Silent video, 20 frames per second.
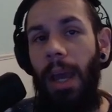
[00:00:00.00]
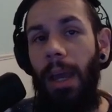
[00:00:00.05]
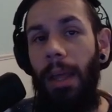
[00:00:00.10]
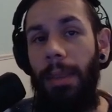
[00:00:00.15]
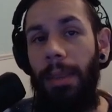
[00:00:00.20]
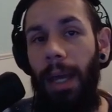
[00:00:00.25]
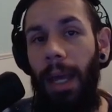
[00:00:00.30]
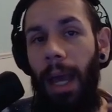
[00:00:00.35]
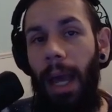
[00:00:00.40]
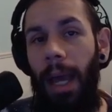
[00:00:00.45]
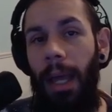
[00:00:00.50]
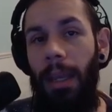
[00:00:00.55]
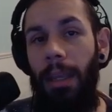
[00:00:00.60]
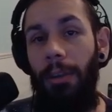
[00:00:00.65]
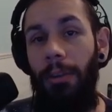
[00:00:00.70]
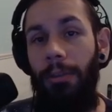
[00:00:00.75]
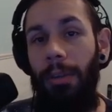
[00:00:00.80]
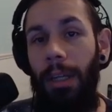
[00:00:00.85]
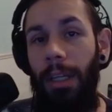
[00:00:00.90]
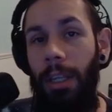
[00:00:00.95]
that
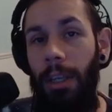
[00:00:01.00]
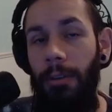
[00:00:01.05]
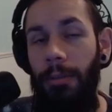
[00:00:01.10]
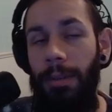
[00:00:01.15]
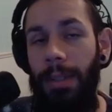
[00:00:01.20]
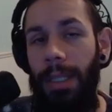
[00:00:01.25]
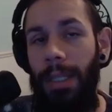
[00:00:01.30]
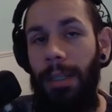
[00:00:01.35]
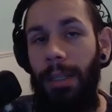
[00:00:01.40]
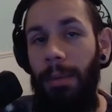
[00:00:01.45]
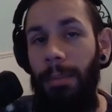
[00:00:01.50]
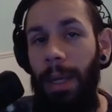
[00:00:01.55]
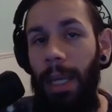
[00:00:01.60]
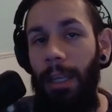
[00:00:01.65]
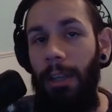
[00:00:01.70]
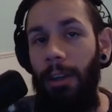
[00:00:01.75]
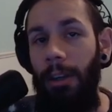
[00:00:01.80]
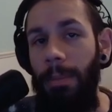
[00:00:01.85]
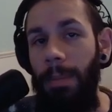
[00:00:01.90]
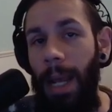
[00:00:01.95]
you can use to
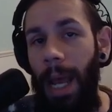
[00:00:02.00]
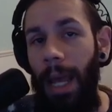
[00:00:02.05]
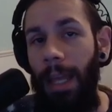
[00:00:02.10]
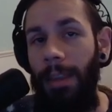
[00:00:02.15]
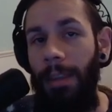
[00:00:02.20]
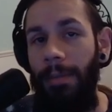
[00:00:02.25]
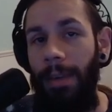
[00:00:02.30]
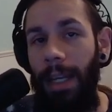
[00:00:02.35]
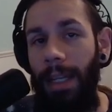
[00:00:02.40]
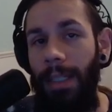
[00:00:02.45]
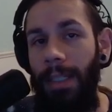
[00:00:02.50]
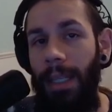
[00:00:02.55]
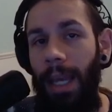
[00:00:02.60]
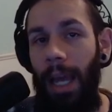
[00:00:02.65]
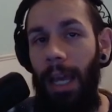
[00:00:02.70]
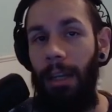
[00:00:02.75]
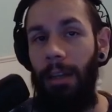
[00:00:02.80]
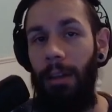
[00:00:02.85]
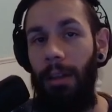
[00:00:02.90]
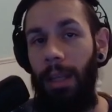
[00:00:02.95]
make your Path of
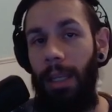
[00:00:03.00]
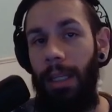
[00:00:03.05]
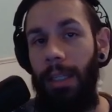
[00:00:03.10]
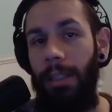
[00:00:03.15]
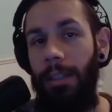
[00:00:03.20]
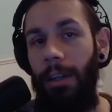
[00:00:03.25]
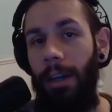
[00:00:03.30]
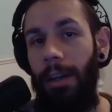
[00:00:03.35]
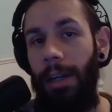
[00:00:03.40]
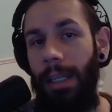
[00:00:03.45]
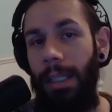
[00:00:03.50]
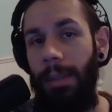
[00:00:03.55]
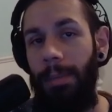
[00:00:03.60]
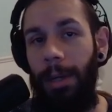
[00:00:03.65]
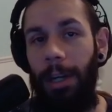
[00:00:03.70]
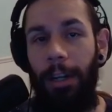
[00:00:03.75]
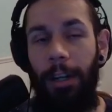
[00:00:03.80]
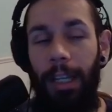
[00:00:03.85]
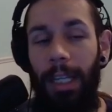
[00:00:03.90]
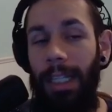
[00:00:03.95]
Exile League start
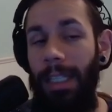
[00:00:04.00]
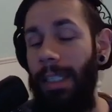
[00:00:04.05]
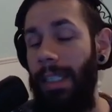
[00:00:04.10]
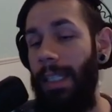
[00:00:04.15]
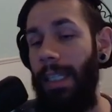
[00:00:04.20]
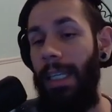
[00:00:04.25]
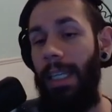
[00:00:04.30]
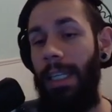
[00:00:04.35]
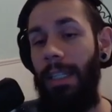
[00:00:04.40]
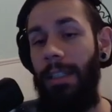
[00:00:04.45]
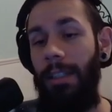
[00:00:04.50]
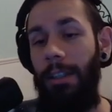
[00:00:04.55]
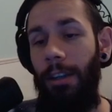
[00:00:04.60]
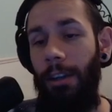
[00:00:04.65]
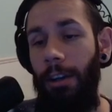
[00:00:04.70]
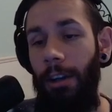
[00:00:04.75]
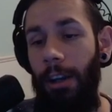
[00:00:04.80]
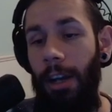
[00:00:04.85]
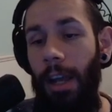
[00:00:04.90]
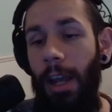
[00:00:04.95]
experience
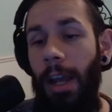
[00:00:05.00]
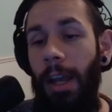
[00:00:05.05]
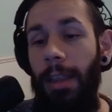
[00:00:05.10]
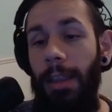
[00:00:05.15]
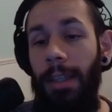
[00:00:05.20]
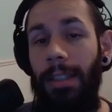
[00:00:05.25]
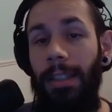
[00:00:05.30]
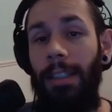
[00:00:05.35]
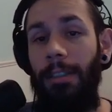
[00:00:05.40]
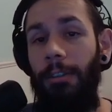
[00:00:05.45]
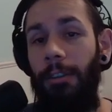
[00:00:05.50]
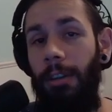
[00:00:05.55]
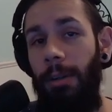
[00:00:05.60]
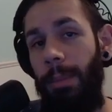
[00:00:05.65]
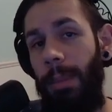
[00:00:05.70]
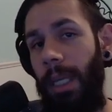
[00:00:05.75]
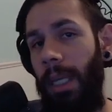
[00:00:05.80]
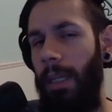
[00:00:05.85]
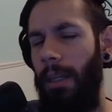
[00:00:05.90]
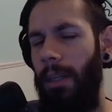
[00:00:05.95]
easier. This is going to
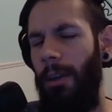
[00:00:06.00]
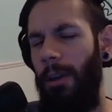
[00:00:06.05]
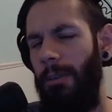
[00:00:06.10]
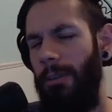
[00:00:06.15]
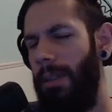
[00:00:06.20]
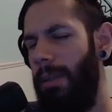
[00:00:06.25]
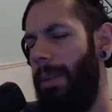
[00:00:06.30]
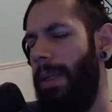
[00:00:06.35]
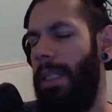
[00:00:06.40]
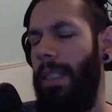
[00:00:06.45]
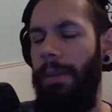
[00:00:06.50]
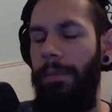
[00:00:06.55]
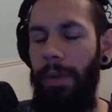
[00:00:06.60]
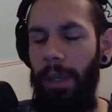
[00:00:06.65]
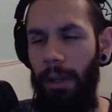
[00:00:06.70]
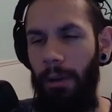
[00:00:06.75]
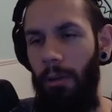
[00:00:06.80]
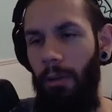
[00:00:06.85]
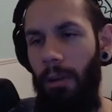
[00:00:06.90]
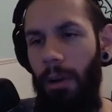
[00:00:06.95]
be in no
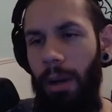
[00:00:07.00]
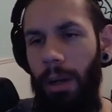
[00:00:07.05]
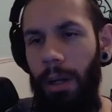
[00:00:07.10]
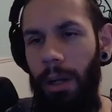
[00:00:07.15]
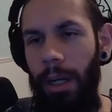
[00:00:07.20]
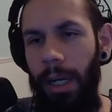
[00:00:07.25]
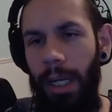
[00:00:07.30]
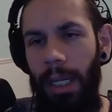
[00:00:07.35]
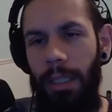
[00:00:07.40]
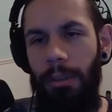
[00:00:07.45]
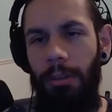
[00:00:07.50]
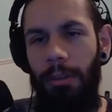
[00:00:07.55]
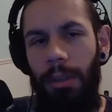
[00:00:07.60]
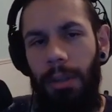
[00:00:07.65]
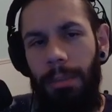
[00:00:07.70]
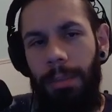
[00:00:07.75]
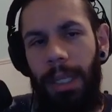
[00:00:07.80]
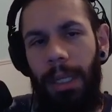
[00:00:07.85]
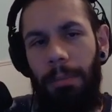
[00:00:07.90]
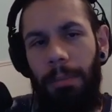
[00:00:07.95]
specific order. It's going
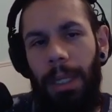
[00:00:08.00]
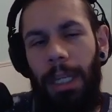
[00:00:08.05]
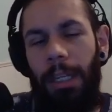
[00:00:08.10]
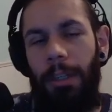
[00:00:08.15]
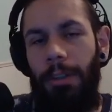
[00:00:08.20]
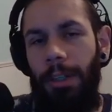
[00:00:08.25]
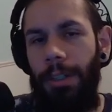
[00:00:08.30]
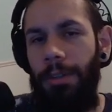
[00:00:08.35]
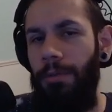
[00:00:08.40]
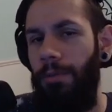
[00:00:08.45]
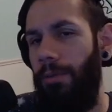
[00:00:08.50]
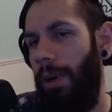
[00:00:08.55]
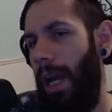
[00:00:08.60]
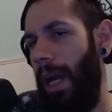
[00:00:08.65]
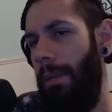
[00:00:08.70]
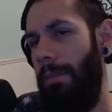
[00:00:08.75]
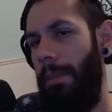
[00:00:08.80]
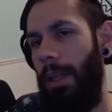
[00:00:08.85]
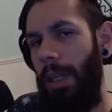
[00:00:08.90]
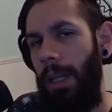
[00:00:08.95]
to be me just
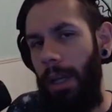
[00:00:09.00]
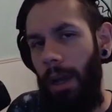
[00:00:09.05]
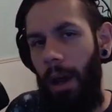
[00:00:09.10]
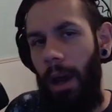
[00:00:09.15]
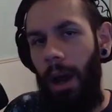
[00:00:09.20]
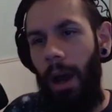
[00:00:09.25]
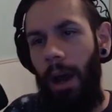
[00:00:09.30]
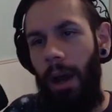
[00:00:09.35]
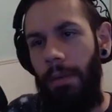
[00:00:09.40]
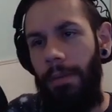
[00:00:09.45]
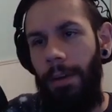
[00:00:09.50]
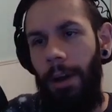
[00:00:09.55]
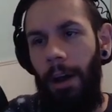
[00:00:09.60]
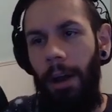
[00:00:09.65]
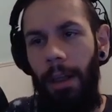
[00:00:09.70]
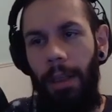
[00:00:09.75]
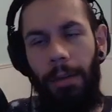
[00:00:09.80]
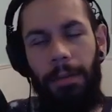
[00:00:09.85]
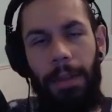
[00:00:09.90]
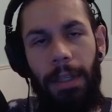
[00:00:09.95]
rambling off
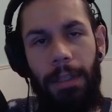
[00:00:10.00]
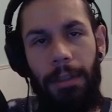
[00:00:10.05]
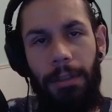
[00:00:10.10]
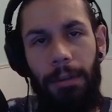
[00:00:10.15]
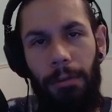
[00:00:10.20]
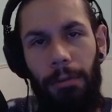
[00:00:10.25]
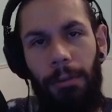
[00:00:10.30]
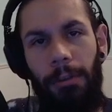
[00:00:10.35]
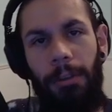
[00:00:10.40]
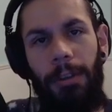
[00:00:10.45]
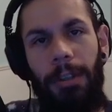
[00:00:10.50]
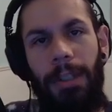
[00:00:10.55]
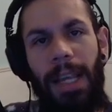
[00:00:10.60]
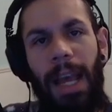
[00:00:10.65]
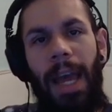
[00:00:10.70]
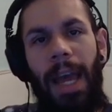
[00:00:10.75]
all of the tools,